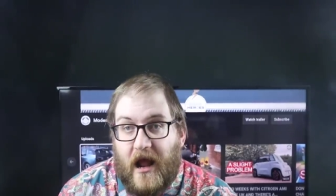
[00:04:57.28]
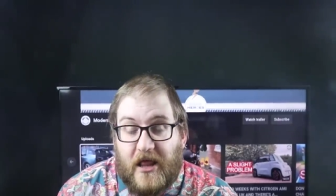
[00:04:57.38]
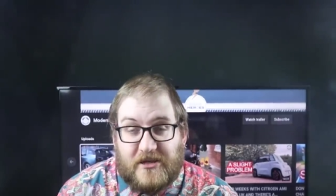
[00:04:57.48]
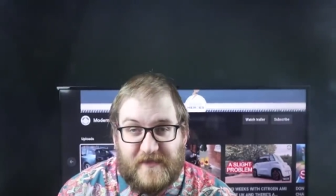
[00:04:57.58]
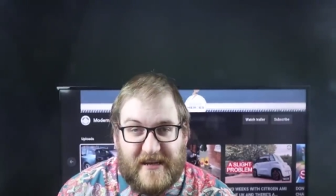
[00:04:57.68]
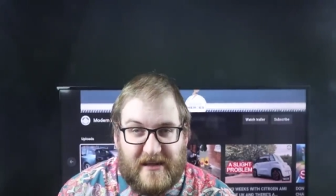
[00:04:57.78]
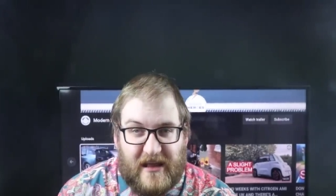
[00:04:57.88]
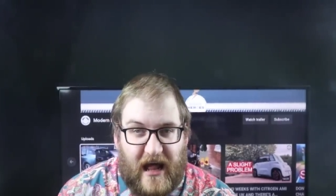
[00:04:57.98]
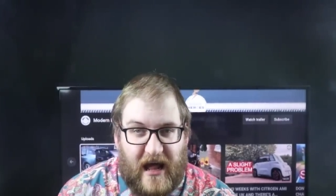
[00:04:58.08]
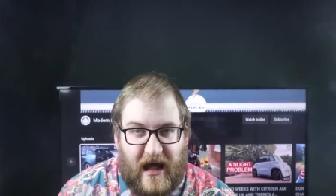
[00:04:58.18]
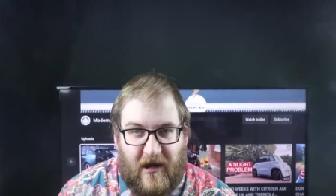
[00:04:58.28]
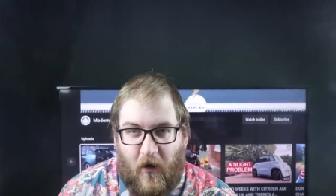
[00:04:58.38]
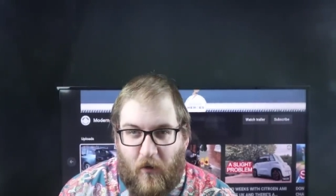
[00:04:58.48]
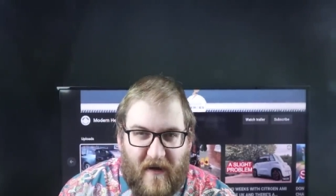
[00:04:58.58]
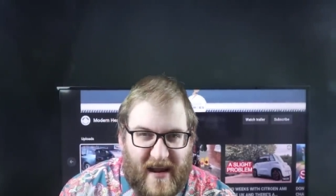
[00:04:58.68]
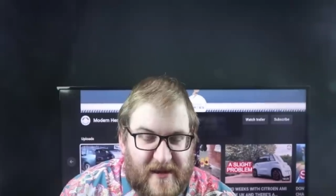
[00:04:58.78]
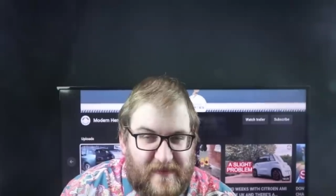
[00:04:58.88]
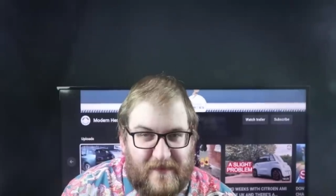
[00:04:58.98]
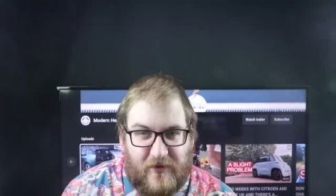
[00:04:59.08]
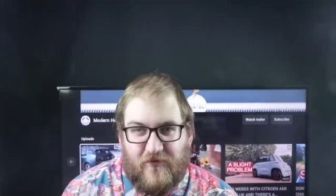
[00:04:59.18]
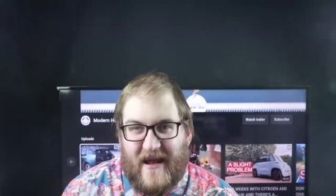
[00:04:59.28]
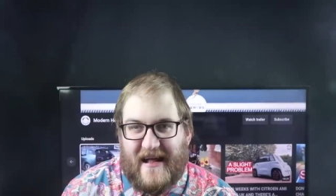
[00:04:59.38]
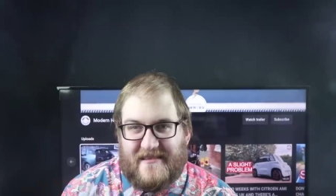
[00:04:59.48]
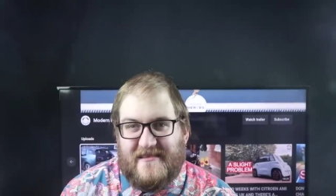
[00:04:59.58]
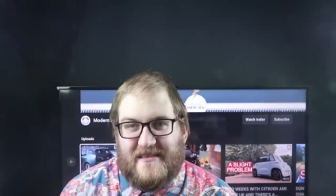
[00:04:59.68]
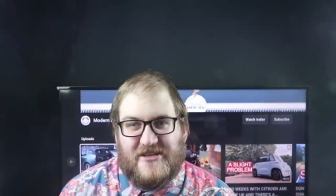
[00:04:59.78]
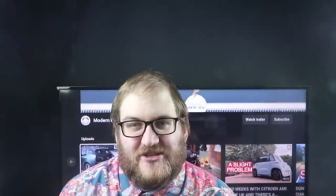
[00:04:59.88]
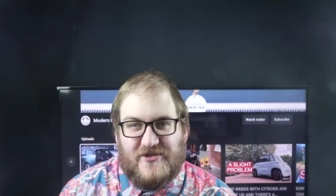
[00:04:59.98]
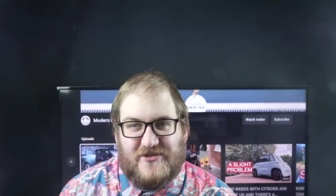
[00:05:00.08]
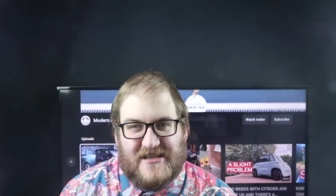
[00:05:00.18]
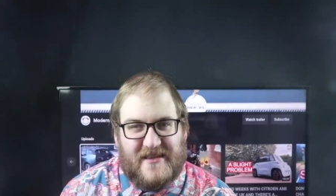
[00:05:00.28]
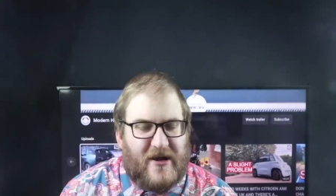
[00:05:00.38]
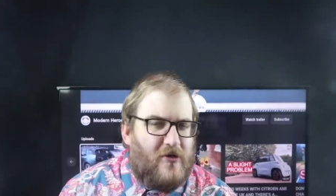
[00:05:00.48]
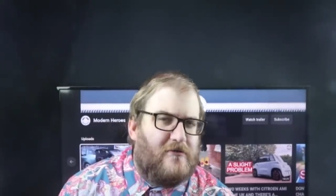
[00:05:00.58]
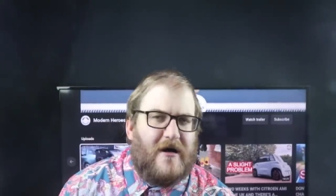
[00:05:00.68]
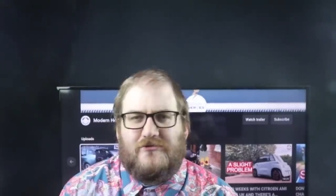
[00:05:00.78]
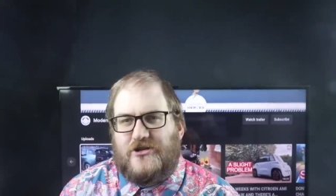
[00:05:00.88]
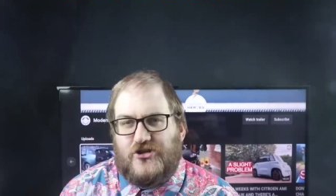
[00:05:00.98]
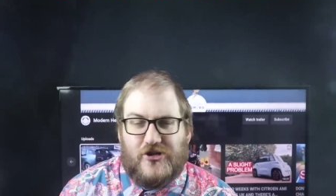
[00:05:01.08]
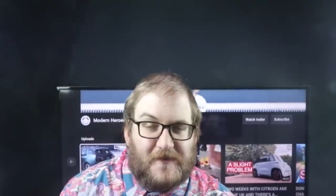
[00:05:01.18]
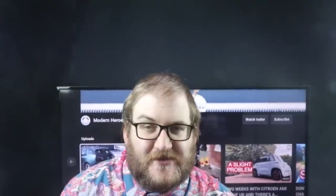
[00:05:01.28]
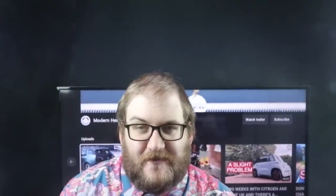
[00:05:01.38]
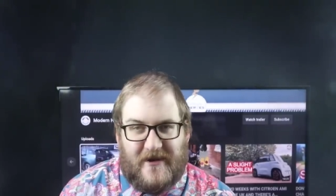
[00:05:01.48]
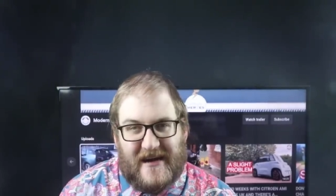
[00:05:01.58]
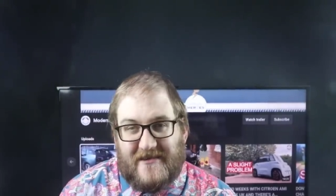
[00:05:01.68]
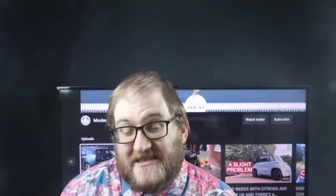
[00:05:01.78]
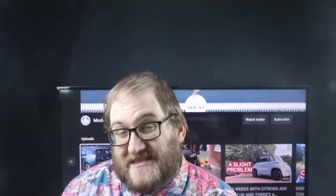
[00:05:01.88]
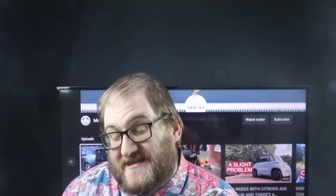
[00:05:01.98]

There's been a already people reacting to this news saying like, oh, I'll just shop somewhere else.